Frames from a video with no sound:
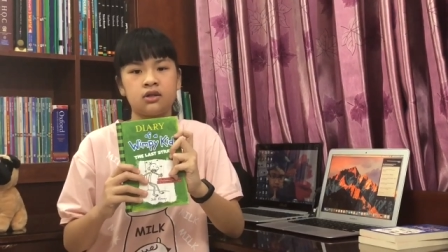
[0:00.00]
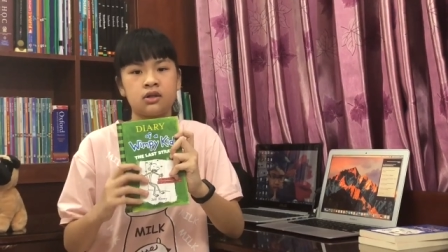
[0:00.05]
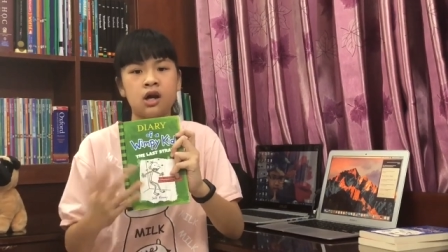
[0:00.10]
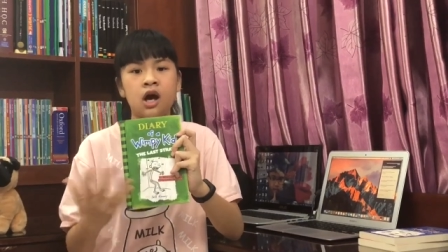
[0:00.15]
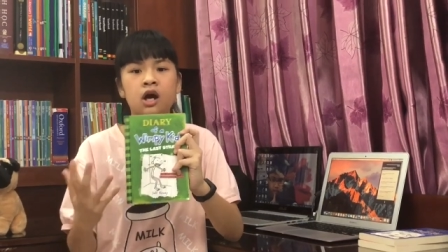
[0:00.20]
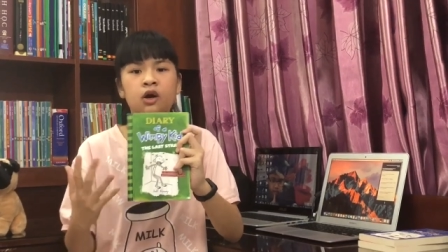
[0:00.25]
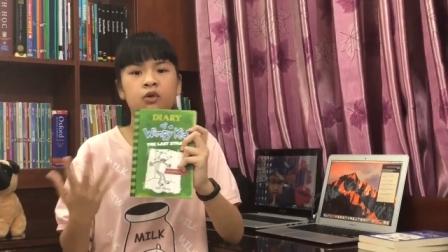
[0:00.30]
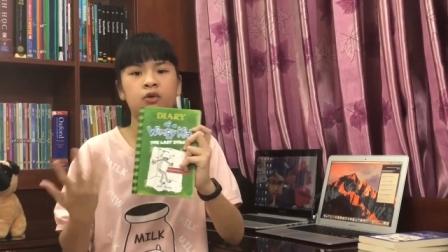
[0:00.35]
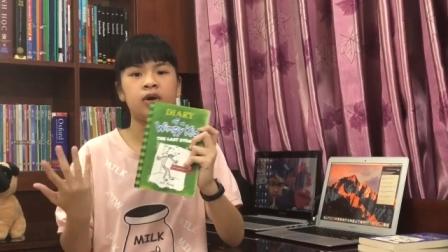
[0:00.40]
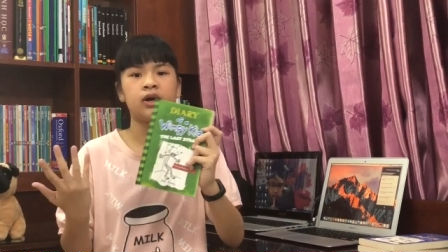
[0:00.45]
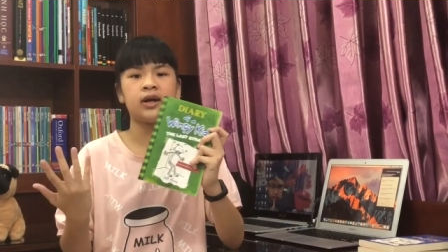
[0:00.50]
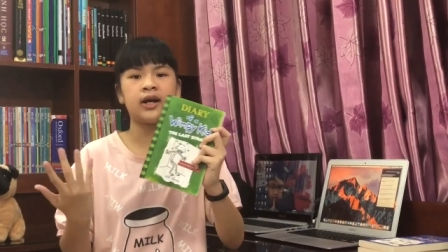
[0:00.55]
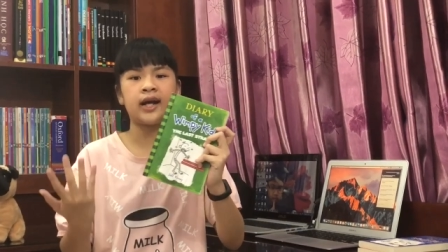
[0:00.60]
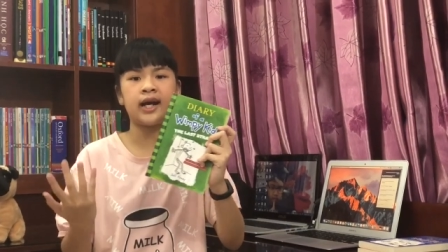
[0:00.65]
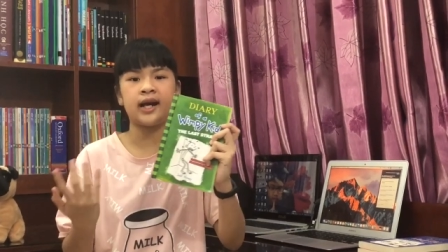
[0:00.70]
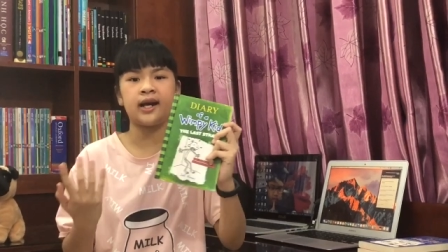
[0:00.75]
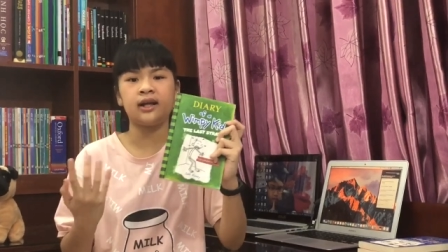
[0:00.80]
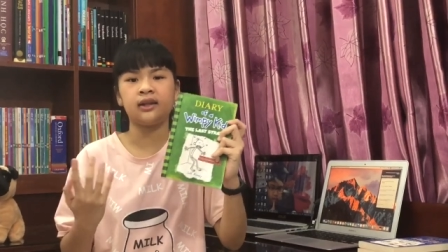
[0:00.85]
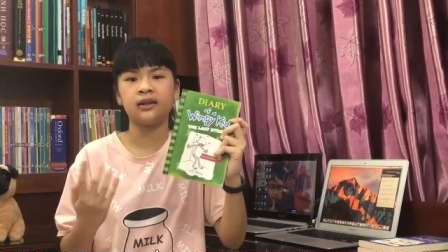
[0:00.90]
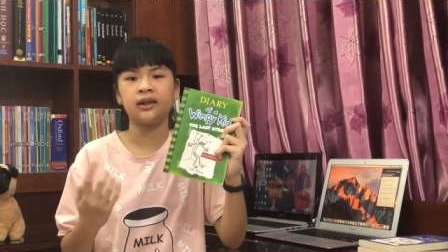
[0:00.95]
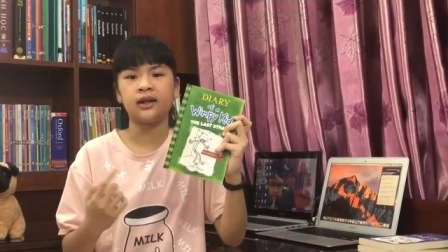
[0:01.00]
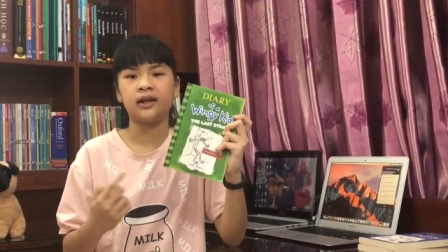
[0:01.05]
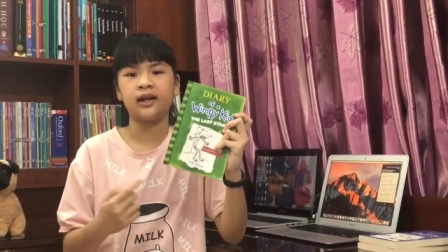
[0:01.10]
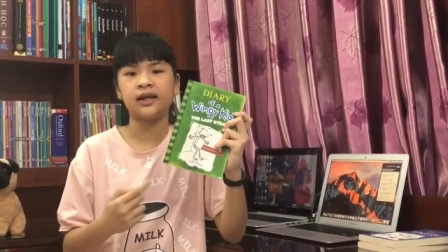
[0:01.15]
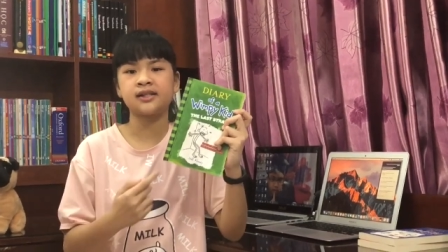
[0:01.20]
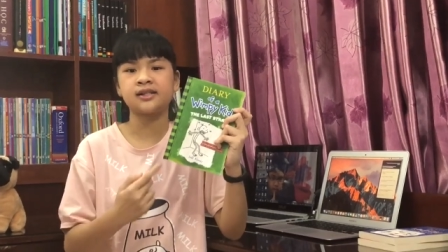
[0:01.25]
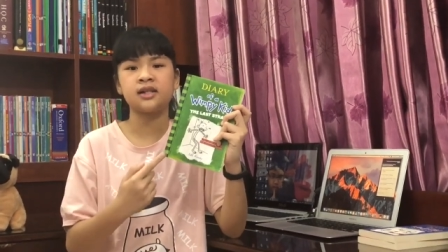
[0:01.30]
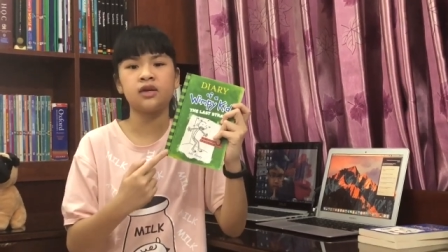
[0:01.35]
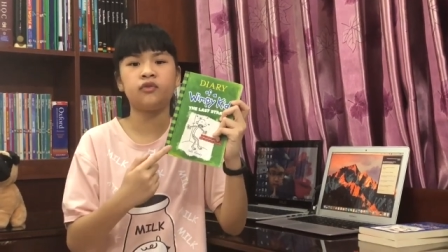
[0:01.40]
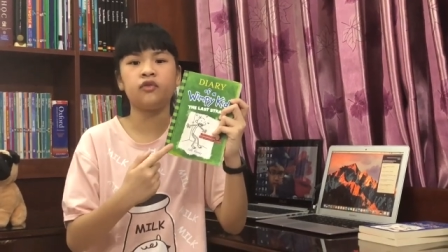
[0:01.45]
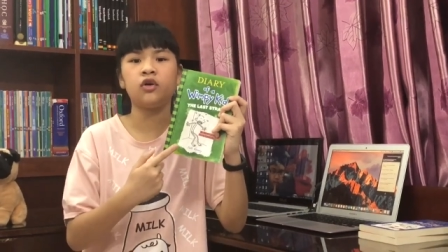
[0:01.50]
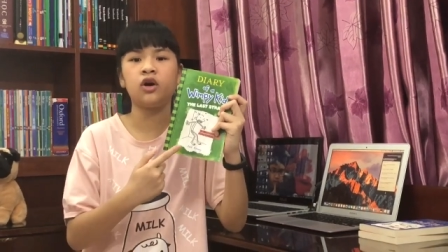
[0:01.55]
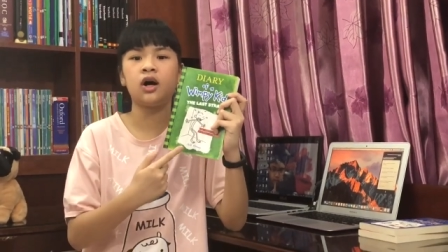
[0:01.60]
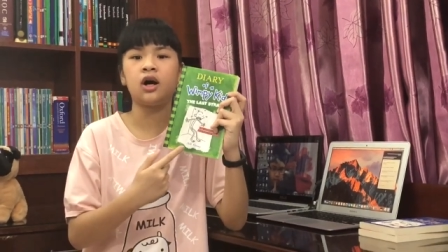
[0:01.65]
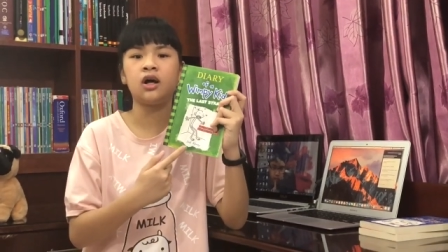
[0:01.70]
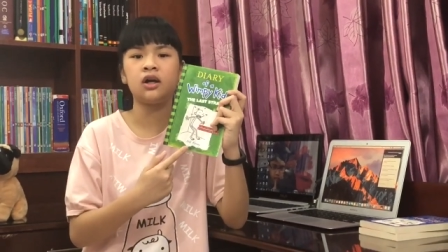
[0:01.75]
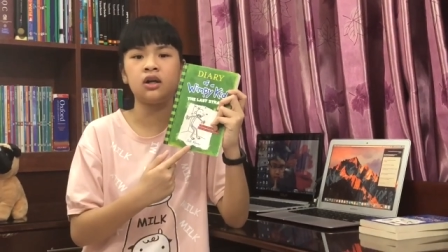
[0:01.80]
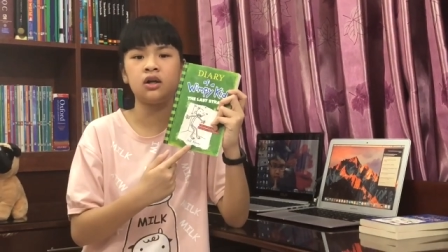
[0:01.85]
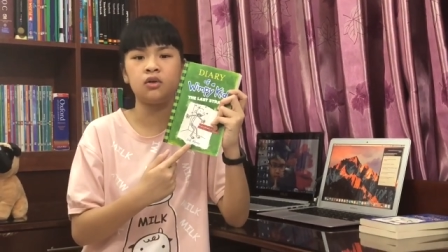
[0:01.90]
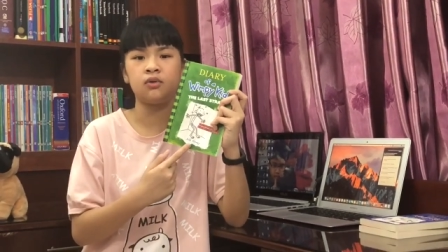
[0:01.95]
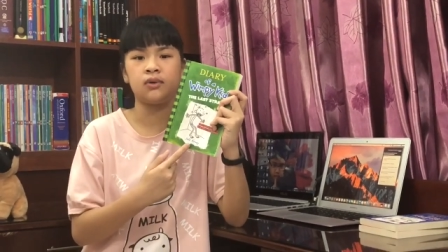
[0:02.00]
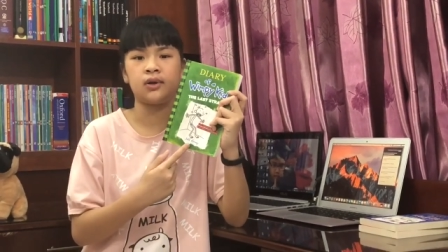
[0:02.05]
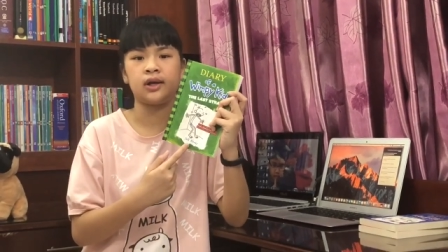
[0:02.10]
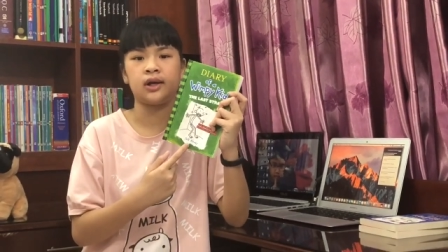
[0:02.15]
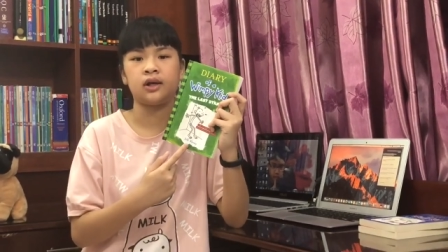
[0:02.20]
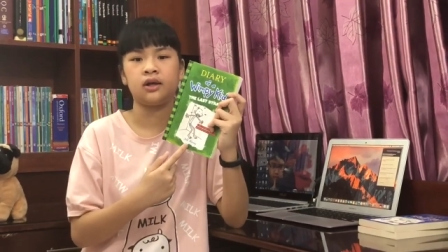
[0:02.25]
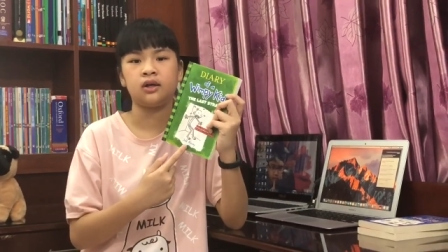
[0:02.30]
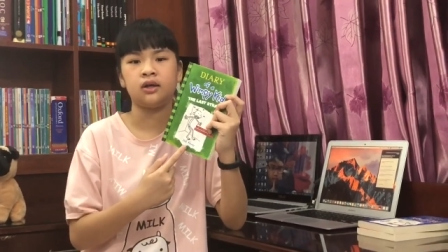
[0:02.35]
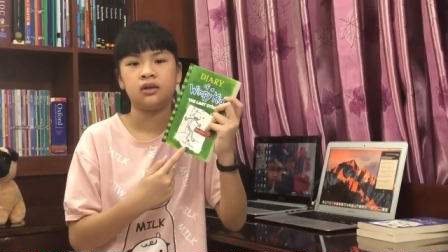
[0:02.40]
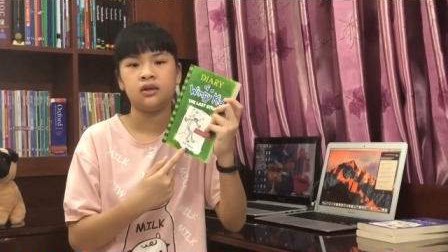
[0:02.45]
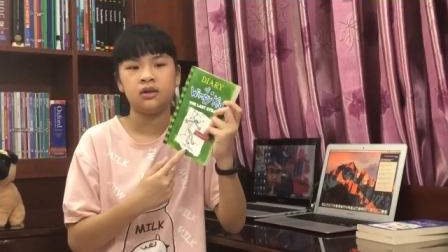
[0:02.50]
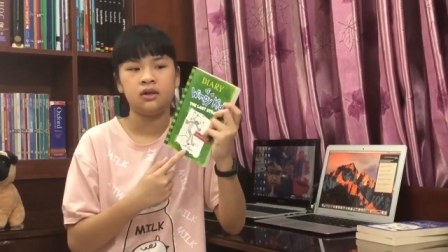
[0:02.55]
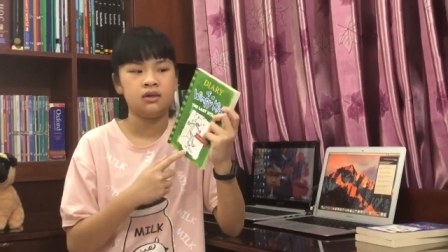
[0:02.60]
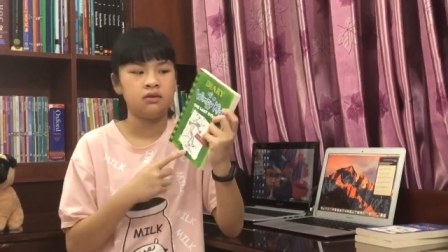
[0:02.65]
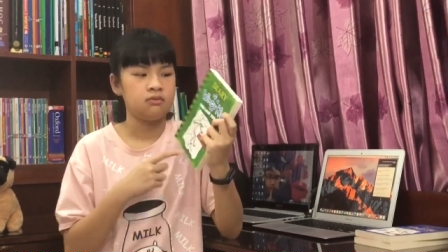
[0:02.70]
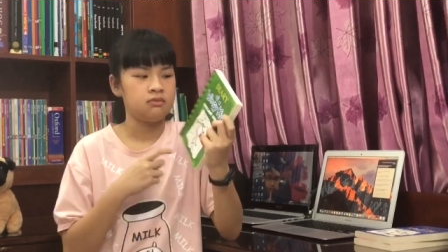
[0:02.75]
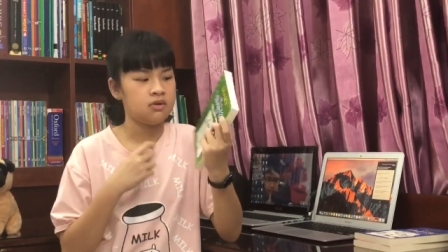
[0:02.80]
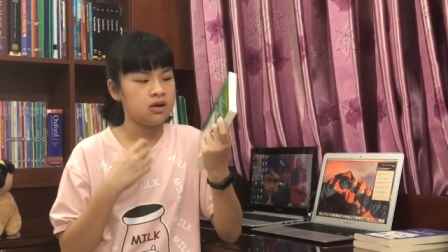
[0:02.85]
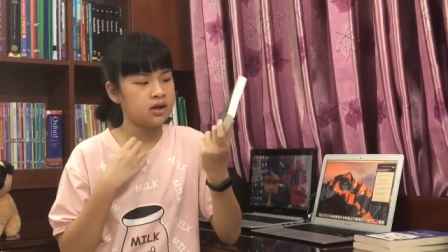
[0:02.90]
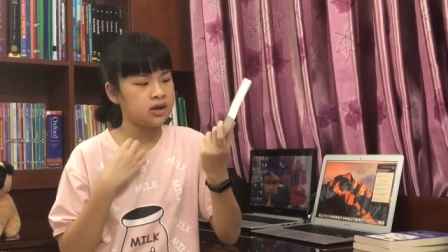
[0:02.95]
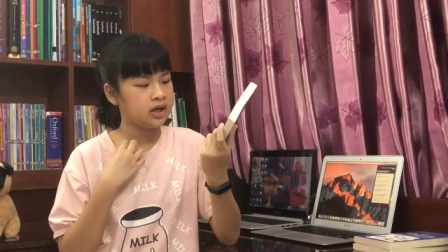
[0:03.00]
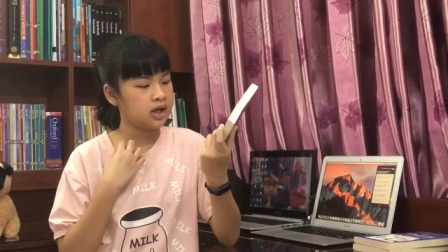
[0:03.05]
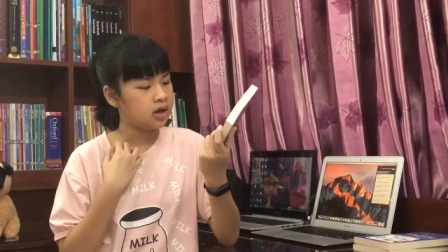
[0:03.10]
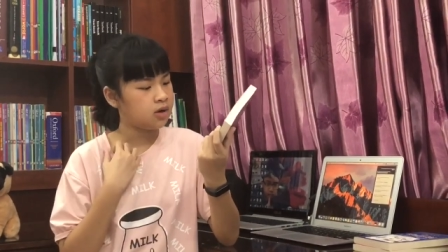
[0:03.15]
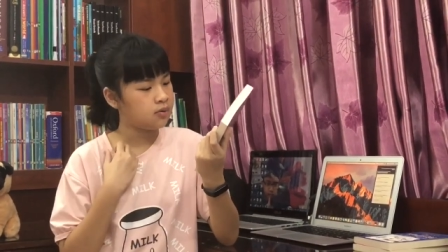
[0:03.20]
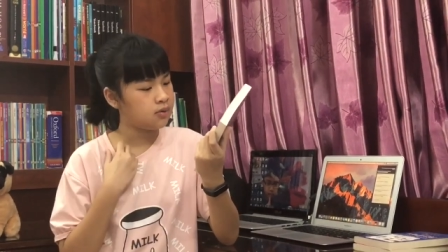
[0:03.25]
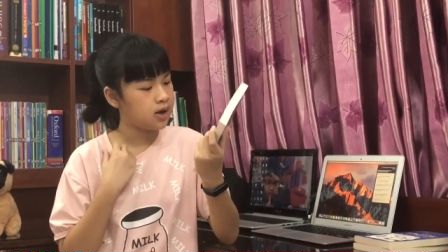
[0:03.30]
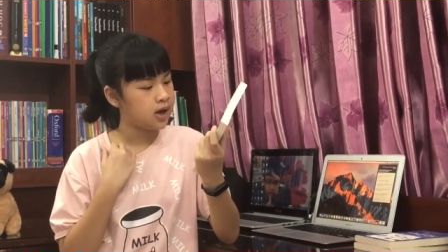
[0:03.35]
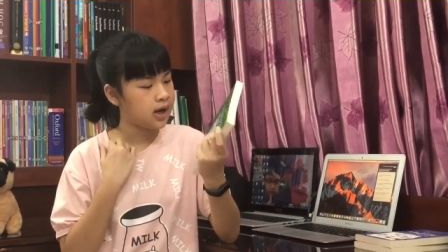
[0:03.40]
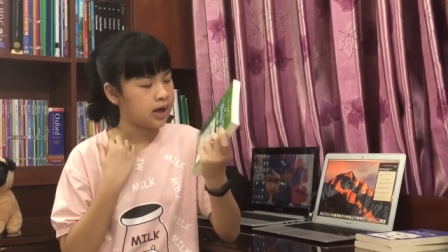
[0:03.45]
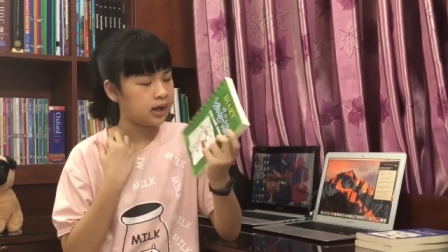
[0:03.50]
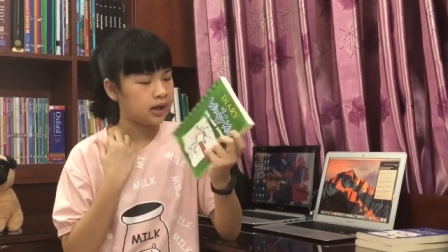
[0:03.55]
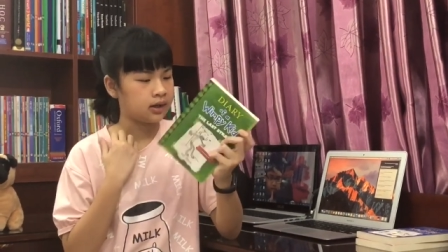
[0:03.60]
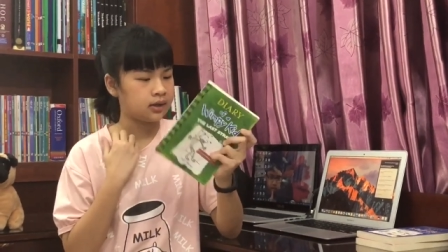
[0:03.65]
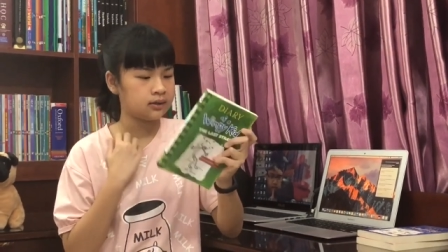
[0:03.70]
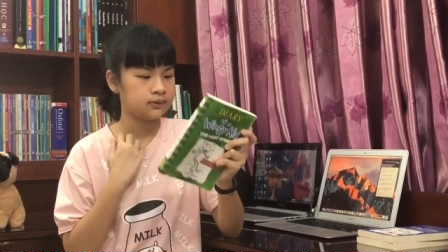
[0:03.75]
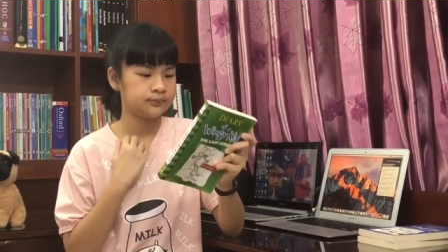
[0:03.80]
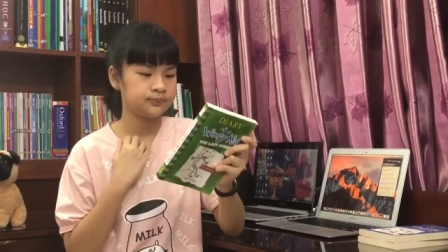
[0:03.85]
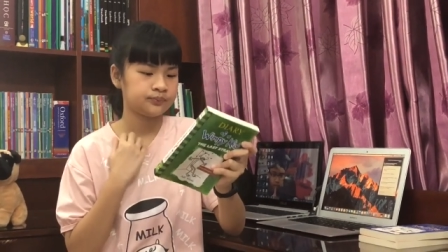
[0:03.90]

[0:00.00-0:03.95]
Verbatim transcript: not wearing anything except for underwear, running away.